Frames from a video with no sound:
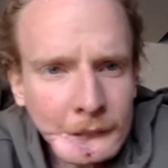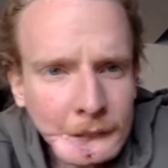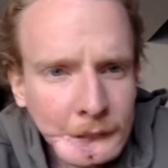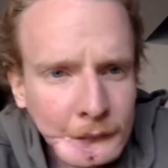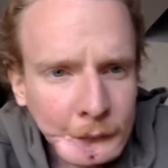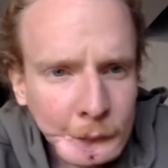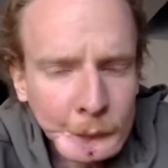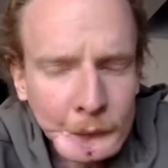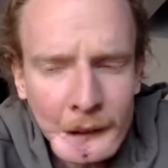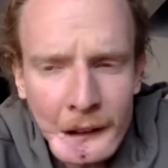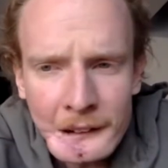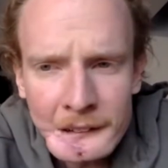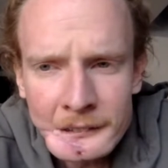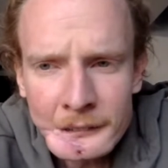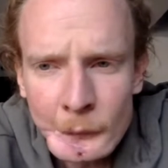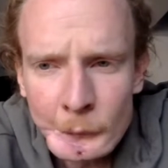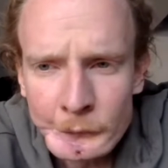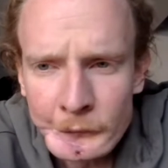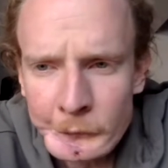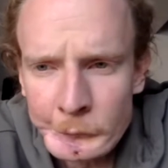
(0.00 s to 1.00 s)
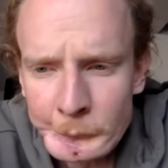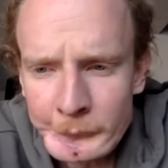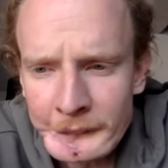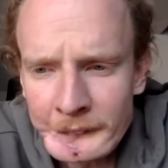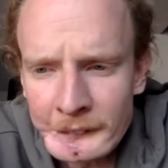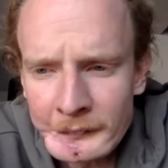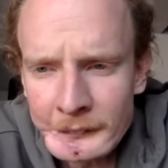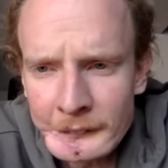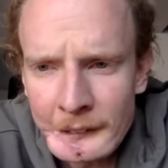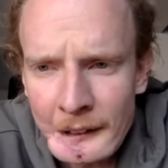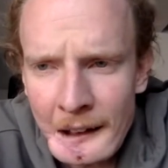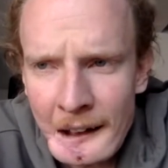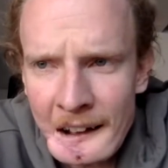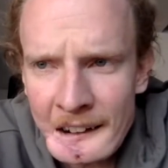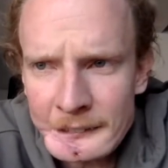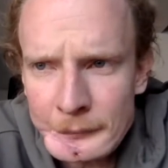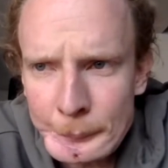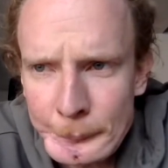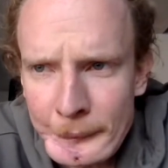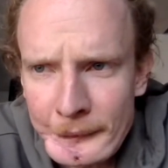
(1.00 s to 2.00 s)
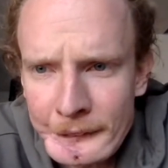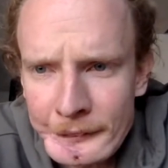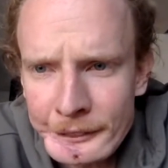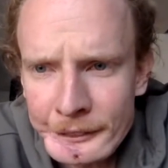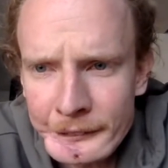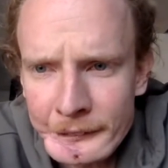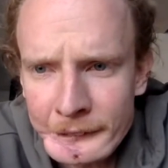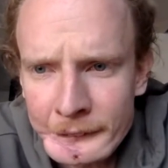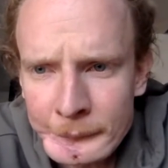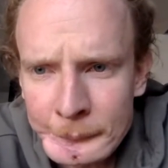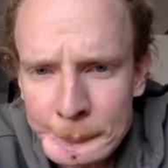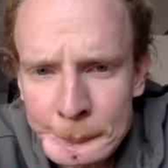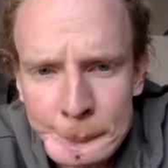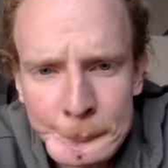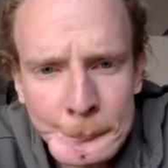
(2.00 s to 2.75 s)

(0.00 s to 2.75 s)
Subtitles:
You guys know the drill. Ask me anything.